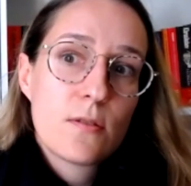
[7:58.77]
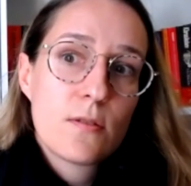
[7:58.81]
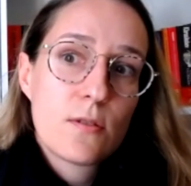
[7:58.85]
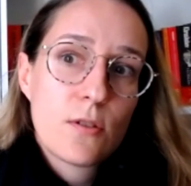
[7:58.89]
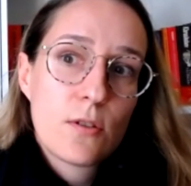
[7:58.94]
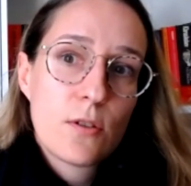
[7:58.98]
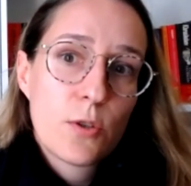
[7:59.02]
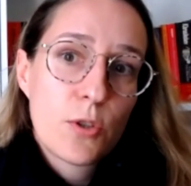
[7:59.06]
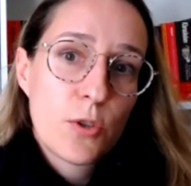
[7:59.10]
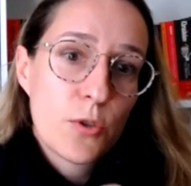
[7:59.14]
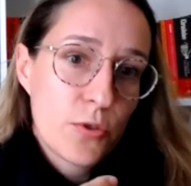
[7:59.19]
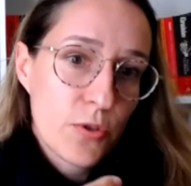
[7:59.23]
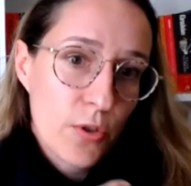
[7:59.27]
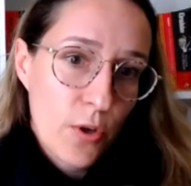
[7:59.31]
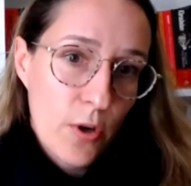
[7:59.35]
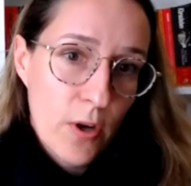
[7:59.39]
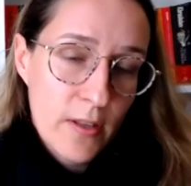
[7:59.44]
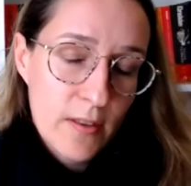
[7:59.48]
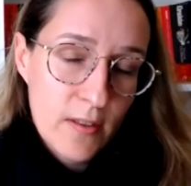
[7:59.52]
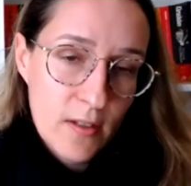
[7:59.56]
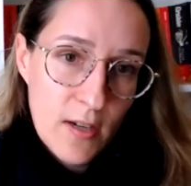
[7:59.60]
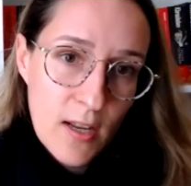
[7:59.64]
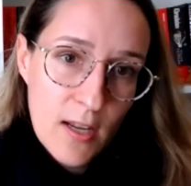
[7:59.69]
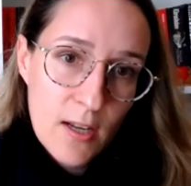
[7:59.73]
You know, you saw
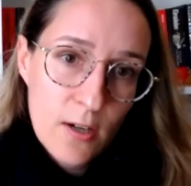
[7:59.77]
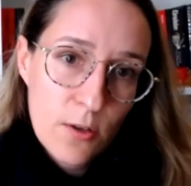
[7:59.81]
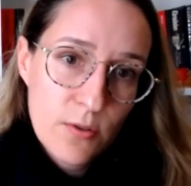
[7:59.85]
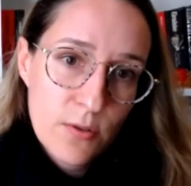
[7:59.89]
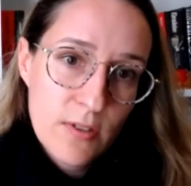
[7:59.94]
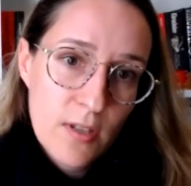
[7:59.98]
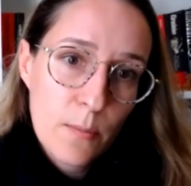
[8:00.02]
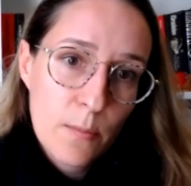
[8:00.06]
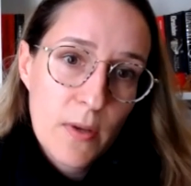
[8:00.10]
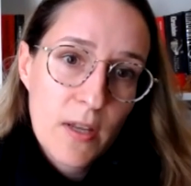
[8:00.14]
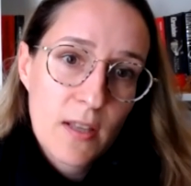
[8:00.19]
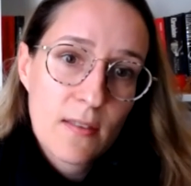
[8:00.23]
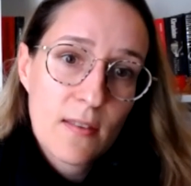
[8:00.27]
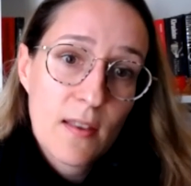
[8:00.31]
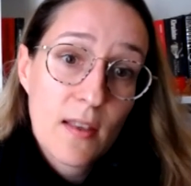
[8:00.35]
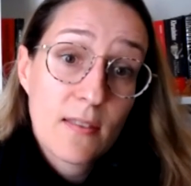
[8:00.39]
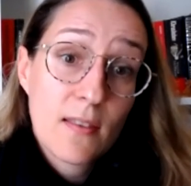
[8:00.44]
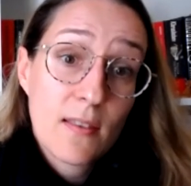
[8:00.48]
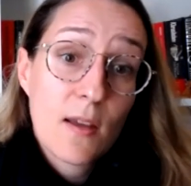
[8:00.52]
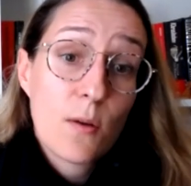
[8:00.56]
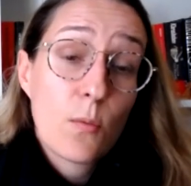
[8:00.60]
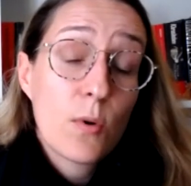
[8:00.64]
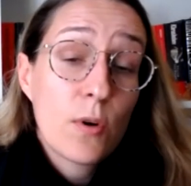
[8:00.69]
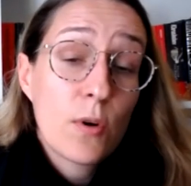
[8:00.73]
at the NATO summit that
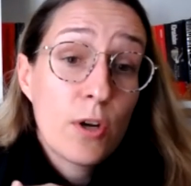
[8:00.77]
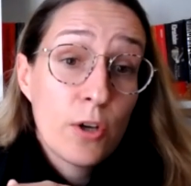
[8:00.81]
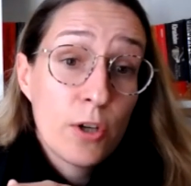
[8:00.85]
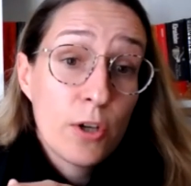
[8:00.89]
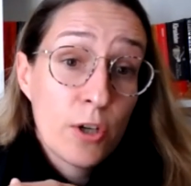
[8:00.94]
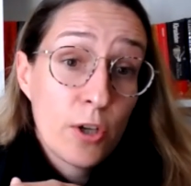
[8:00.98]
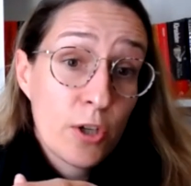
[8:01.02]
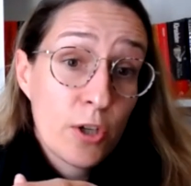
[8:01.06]
they were going to